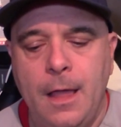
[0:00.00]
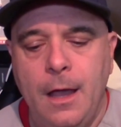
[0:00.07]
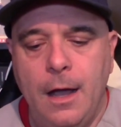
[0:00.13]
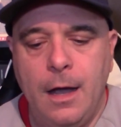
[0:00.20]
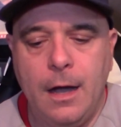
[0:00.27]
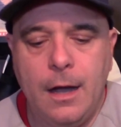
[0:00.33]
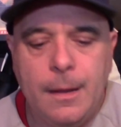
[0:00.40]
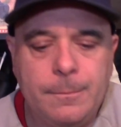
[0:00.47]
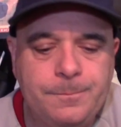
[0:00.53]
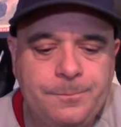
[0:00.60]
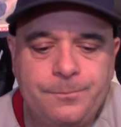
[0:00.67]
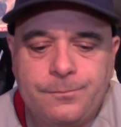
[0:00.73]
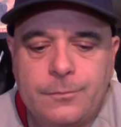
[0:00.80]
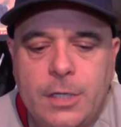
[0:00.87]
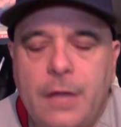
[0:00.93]

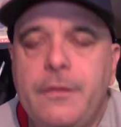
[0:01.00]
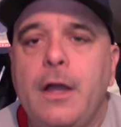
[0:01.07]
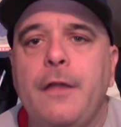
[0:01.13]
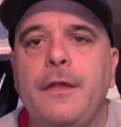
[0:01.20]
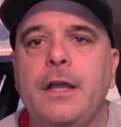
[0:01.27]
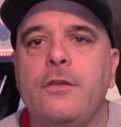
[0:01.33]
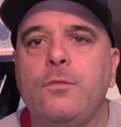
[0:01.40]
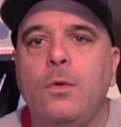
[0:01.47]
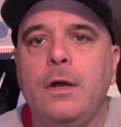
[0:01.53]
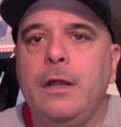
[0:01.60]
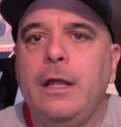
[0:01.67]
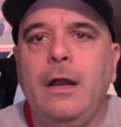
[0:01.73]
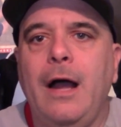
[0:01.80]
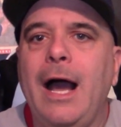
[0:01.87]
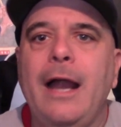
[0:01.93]
The other thing is,
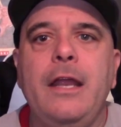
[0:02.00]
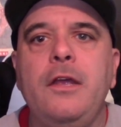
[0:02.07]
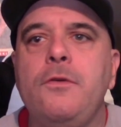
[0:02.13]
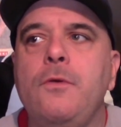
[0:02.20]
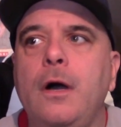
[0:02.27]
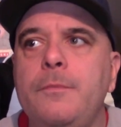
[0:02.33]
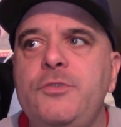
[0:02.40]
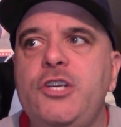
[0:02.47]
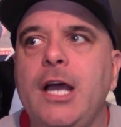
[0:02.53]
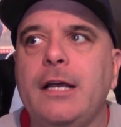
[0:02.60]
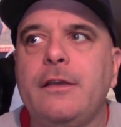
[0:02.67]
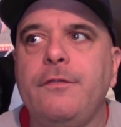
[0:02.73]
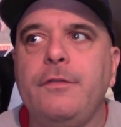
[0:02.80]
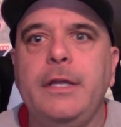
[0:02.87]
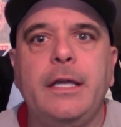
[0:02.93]
how do you
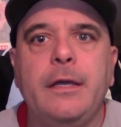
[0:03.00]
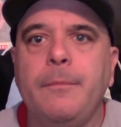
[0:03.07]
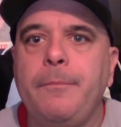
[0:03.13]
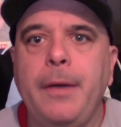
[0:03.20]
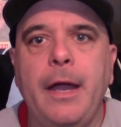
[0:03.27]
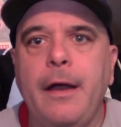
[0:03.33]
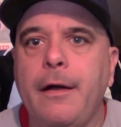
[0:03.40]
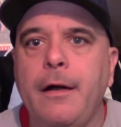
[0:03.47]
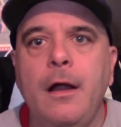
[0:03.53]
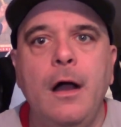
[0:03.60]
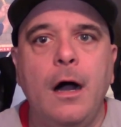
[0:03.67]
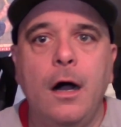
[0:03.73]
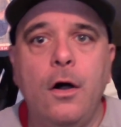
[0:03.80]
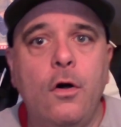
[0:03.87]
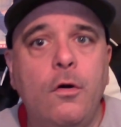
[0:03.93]
objectively compare
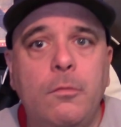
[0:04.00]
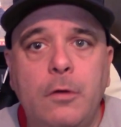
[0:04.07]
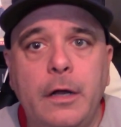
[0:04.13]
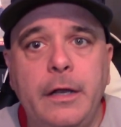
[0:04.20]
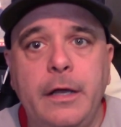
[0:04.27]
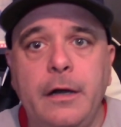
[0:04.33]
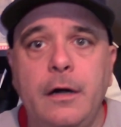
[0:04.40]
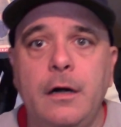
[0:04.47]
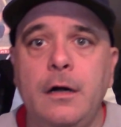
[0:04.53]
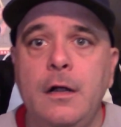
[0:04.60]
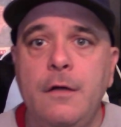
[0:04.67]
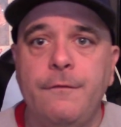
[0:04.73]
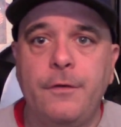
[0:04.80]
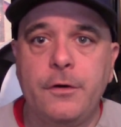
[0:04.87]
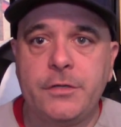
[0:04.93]
a home run hitter
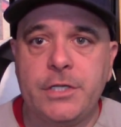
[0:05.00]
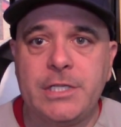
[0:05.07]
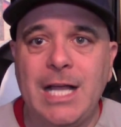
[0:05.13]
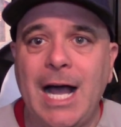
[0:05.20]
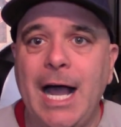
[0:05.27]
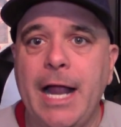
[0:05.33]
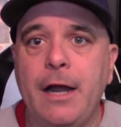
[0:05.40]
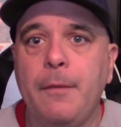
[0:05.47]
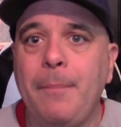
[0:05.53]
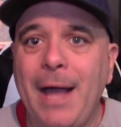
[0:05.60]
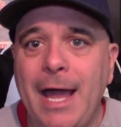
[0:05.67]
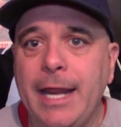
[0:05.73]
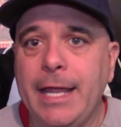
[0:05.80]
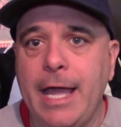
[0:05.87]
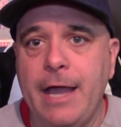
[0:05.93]
versus a higher
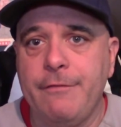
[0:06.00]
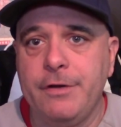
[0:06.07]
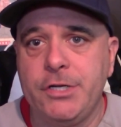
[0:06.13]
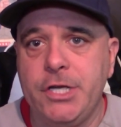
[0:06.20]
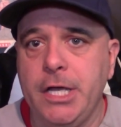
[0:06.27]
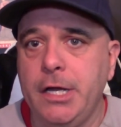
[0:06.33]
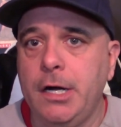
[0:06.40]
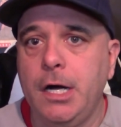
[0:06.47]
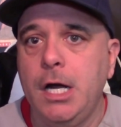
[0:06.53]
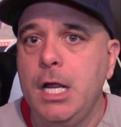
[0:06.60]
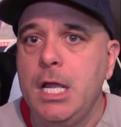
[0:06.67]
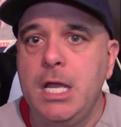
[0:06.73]
batting average hitter?